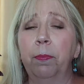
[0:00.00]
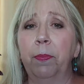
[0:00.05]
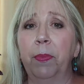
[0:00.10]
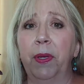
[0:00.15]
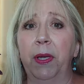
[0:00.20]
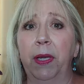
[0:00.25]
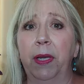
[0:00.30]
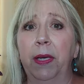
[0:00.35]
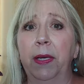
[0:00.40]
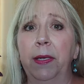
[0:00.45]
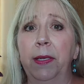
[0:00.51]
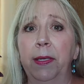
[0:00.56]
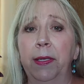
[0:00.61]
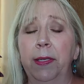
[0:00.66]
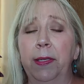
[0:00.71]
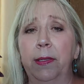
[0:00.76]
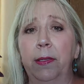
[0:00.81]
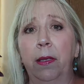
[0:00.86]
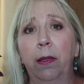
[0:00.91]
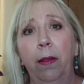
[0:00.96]

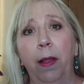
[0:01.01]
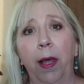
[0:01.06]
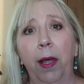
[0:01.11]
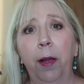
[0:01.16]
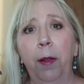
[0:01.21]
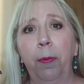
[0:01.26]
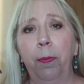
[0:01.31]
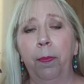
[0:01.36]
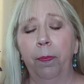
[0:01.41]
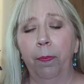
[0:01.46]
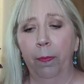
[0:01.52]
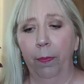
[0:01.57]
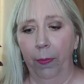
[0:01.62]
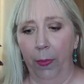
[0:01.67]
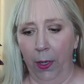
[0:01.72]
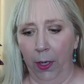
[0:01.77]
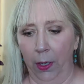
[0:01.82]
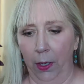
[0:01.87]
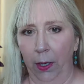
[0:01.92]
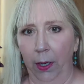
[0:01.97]
because a lot
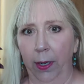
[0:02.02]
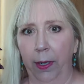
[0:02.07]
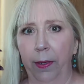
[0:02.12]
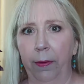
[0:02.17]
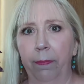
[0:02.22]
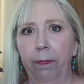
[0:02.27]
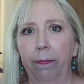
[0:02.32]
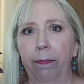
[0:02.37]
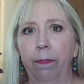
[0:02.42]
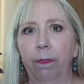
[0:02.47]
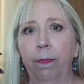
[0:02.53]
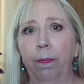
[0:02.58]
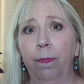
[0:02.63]
of